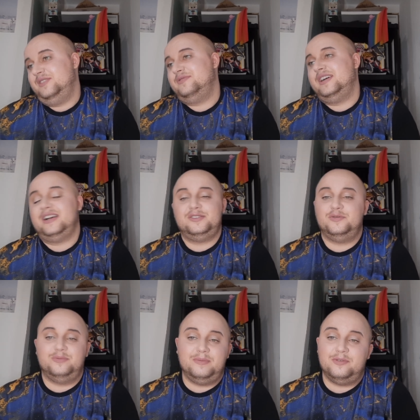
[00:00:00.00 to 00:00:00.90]
if I had
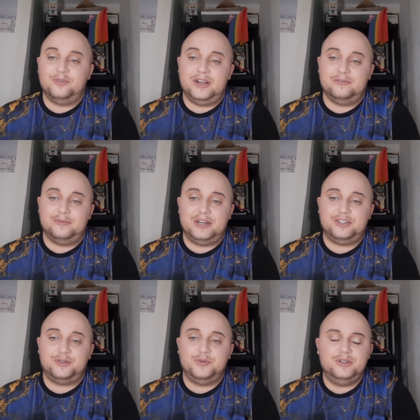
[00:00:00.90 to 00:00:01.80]
to wave a
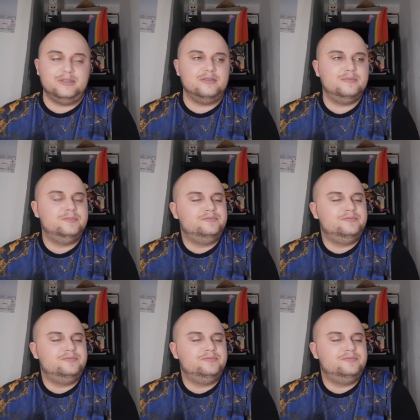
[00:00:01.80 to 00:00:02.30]
magic wand.